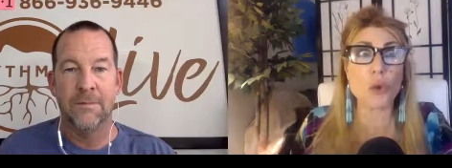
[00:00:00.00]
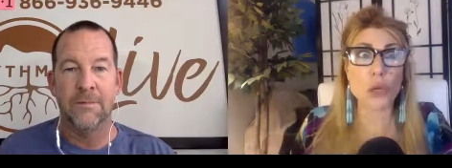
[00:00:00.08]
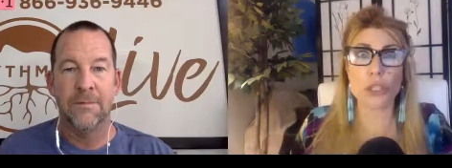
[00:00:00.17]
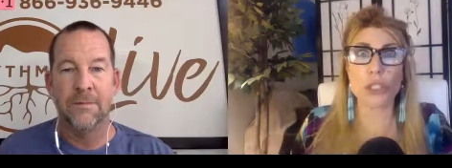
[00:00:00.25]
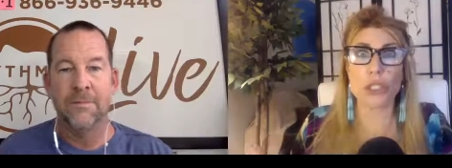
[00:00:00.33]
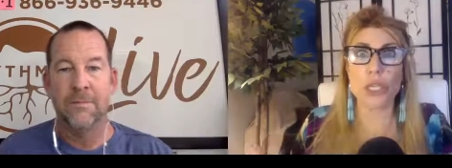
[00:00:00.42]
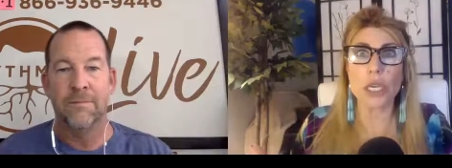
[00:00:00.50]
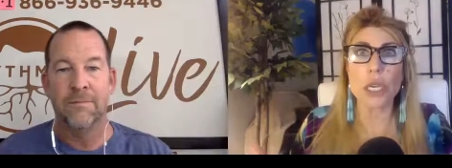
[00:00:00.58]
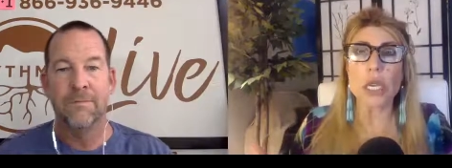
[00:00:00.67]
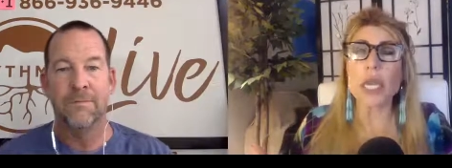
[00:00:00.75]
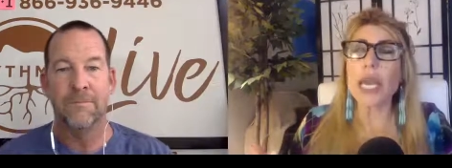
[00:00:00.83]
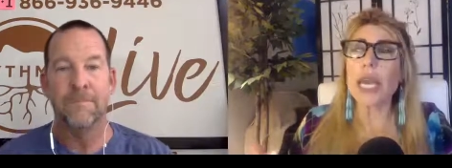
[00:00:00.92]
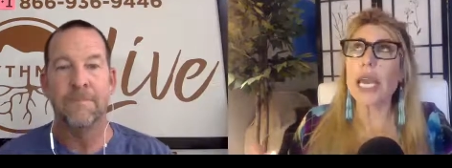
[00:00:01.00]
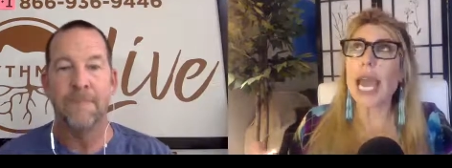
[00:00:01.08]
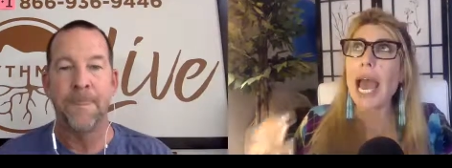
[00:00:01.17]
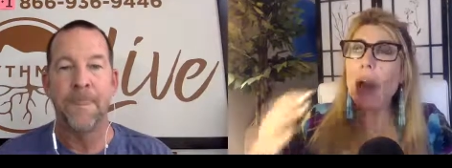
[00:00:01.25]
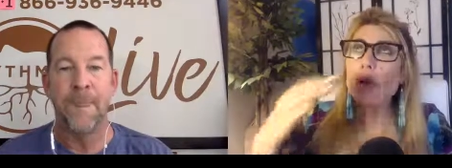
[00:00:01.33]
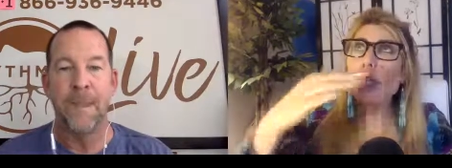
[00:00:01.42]
Speaker 1: worse.
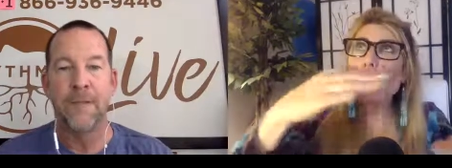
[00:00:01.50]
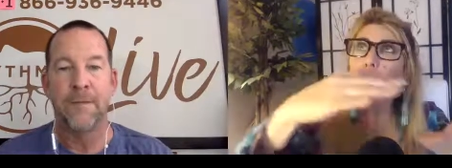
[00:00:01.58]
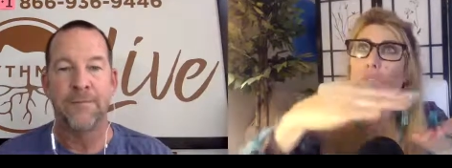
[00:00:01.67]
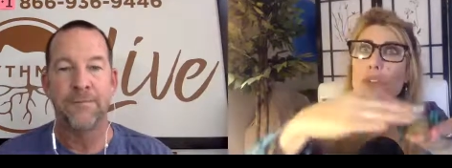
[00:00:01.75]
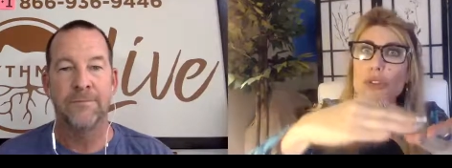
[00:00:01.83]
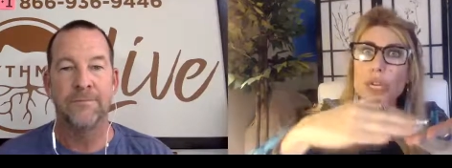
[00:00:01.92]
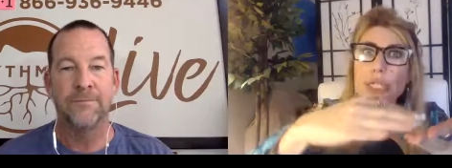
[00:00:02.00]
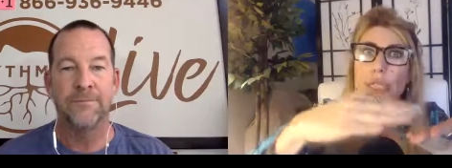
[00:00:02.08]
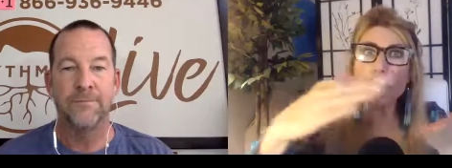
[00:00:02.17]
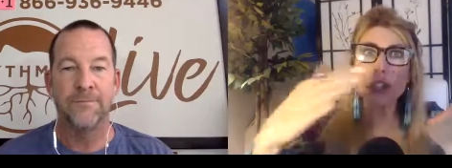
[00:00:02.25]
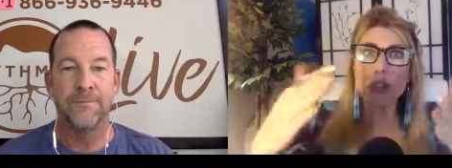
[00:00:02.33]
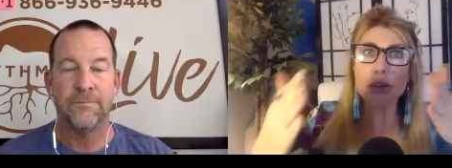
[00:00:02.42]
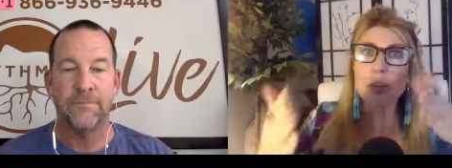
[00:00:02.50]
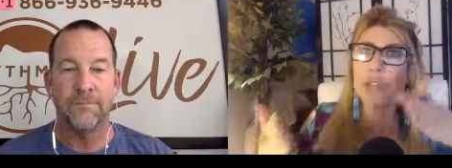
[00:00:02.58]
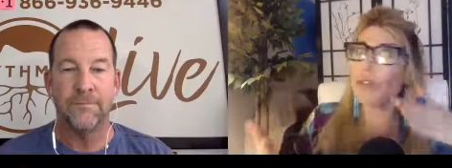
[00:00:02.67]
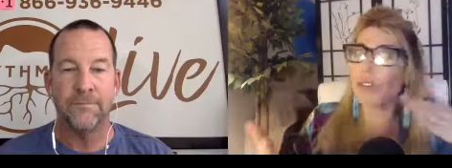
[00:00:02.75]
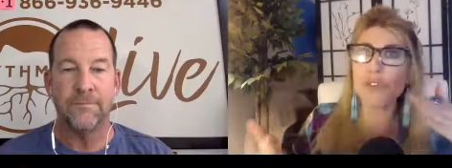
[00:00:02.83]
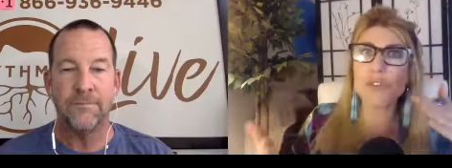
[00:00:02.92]
How did you transition or
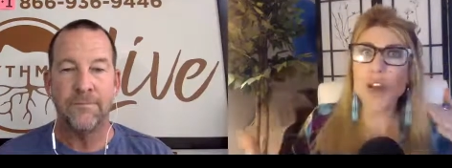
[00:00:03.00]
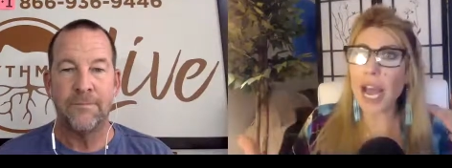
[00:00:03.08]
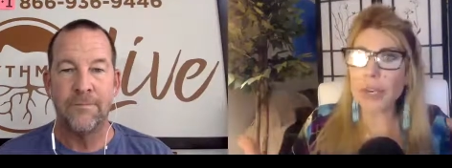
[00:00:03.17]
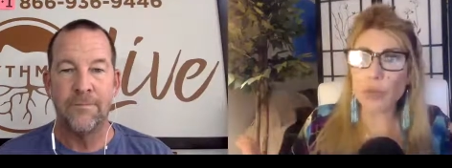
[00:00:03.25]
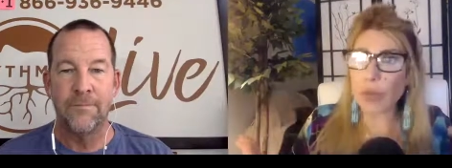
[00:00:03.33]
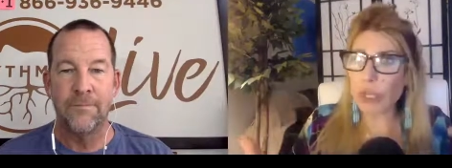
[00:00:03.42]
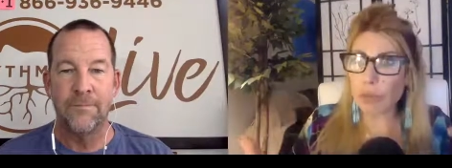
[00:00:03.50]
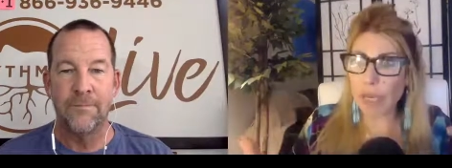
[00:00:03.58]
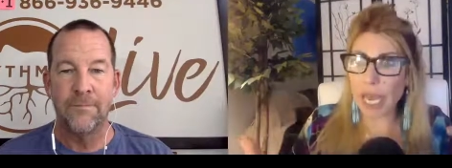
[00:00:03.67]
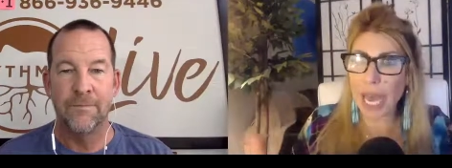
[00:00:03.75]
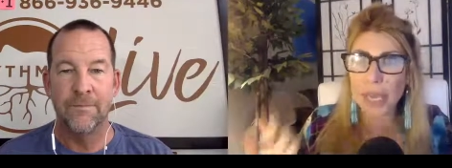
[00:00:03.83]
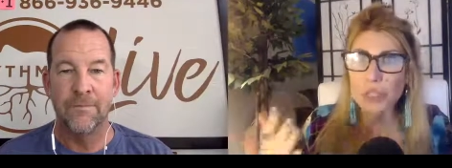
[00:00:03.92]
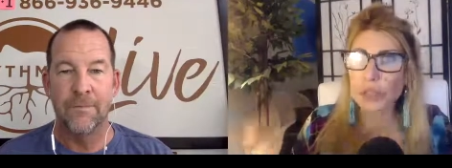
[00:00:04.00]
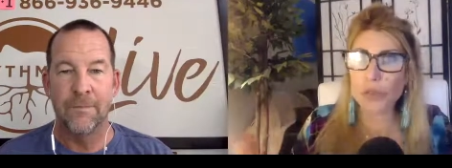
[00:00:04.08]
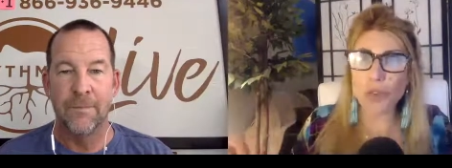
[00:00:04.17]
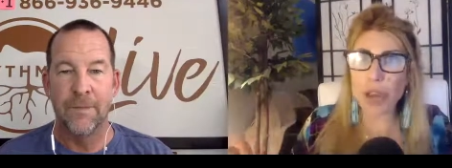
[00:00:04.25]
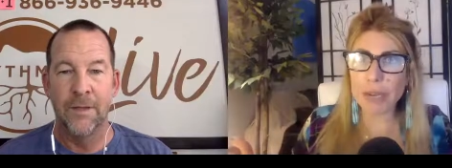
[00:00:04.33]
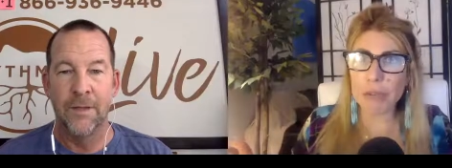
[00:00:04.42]
even find Rhythmia? How did you
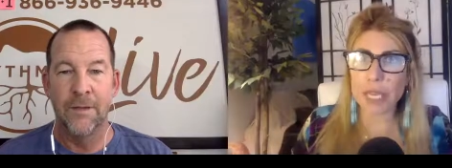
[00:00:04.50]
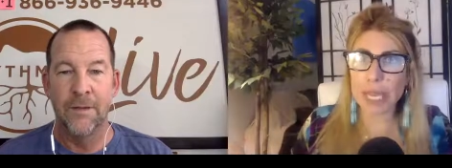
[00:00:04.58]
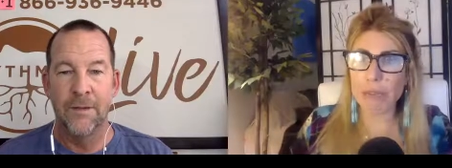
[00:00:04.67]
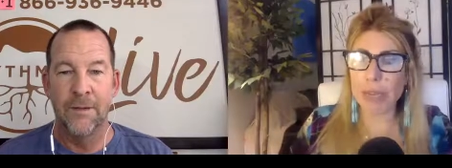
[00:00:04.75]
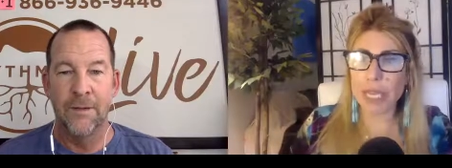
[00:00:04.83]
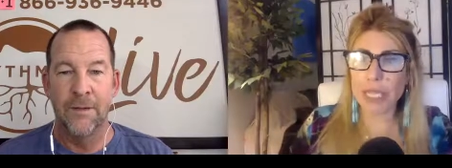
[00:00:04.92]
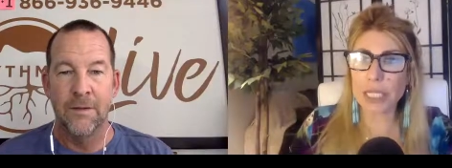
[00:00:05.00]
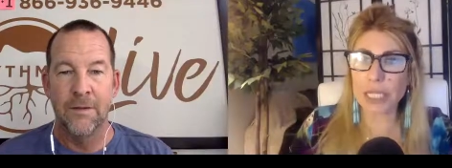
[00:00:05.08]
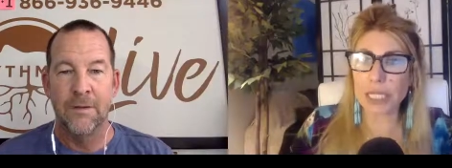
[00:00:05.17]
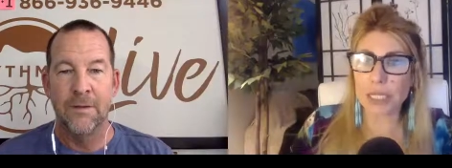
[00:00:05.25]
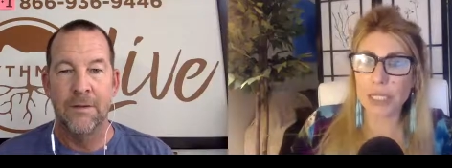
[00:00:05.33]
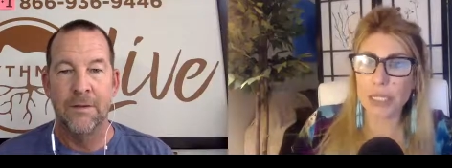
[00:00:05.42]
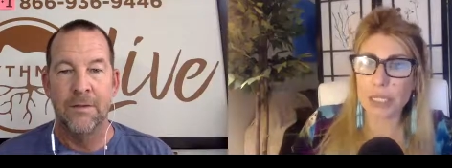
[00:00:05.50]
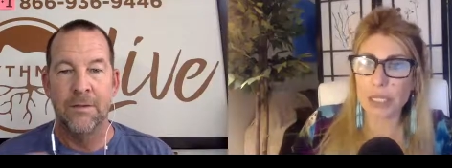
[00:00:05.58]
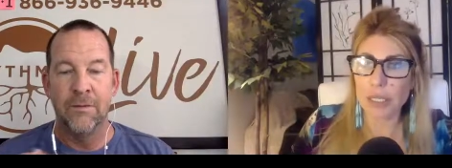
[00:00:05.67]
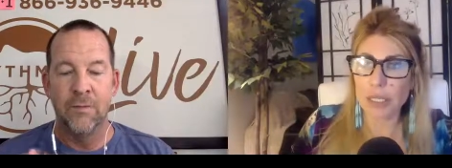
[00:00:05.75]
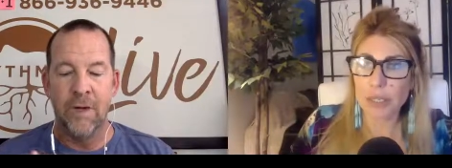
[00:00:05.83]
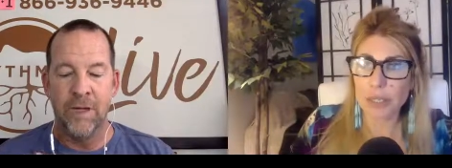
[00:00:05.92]
find plant medicine?
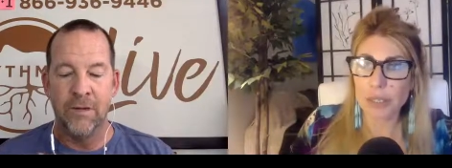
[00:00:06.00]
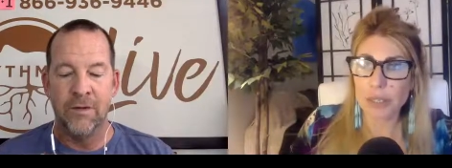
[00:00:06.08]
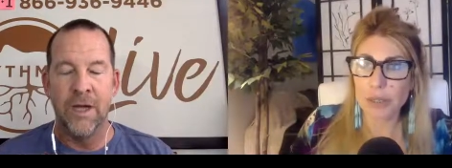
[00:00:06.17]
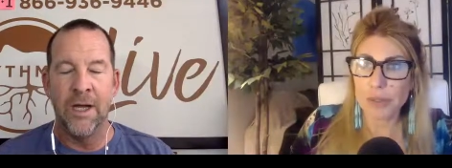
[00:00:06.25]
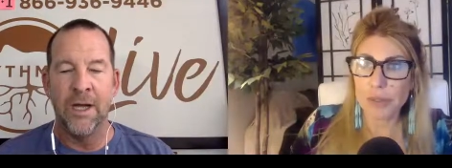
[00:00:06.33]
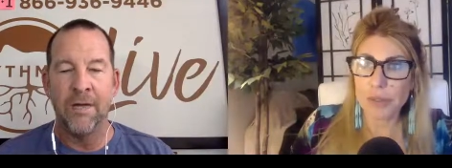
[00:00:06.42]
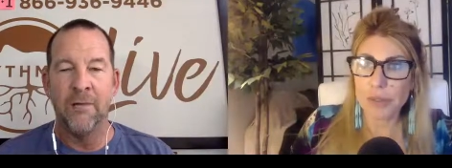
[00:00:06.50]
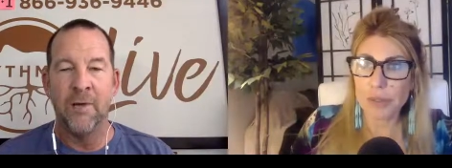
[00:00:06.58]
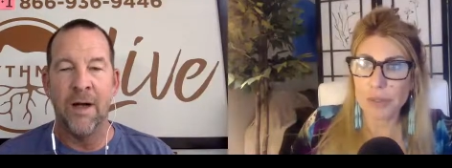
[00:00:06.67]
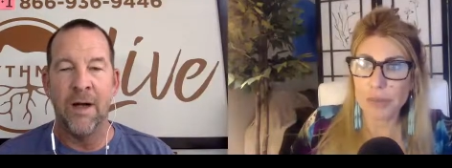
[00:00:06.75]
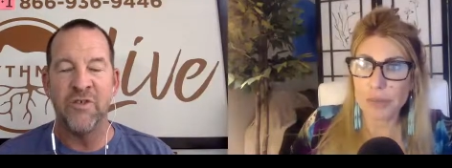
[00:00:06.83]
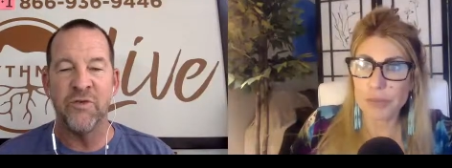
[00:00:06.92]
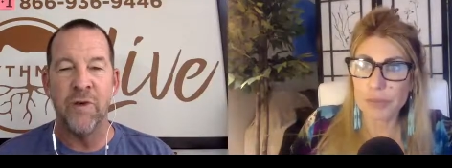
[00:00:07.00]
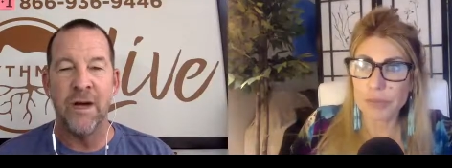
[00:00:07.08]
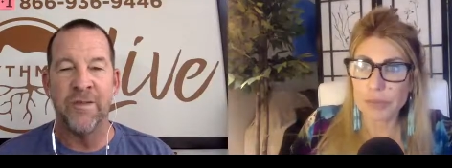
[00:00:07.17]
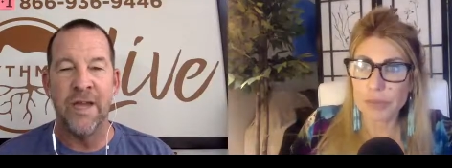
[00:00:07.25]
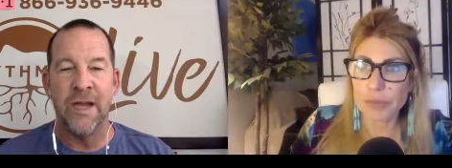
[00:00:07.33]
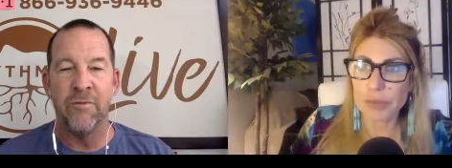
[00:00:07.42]
Speaker 2: Well, I was running
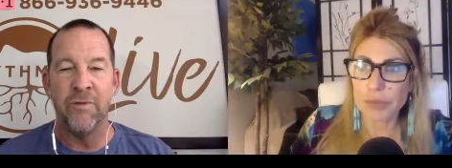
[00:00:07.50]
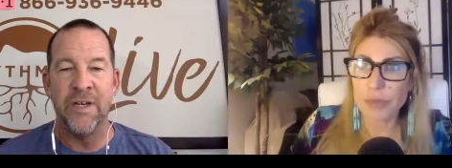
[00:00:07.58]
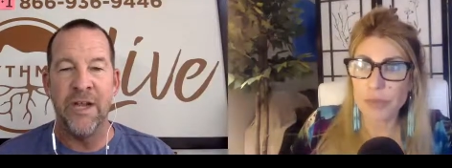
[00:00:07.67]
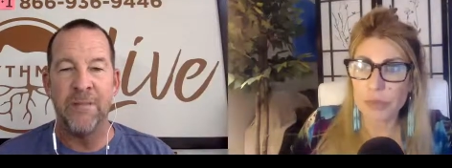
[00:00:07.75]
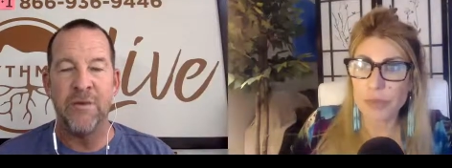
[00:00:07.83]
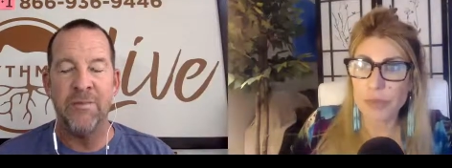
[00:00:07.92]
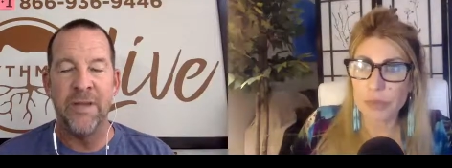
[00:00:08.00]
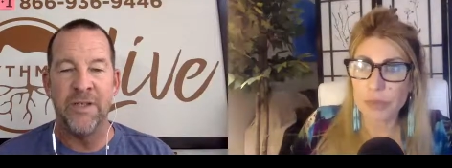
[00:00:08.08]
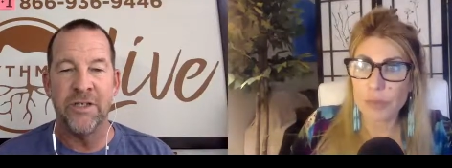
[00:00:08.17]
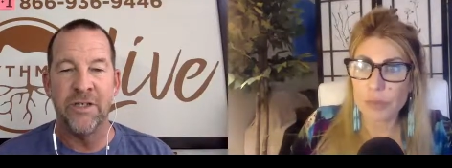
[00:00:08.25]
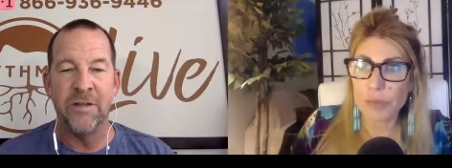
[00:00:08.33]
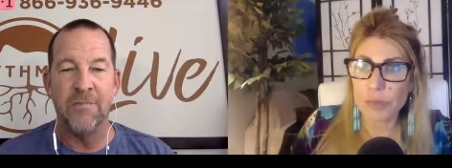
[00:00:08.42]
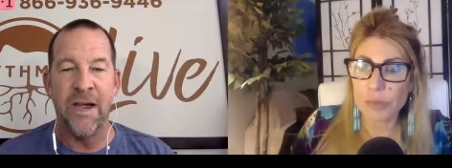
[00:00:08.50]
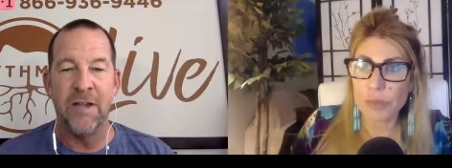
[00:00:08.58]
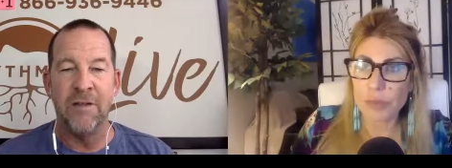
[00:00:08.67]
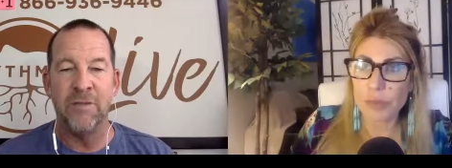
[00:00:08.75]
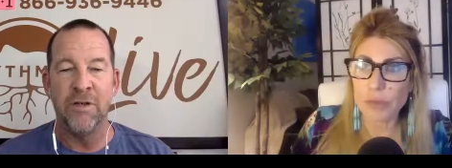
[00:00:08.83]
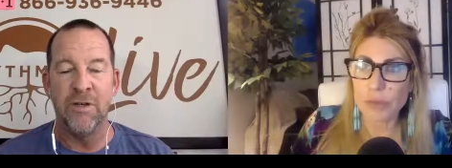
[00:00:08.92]
that rehab you mentioned in
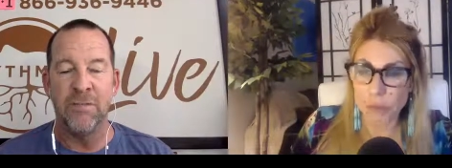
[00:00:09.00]
Malibu called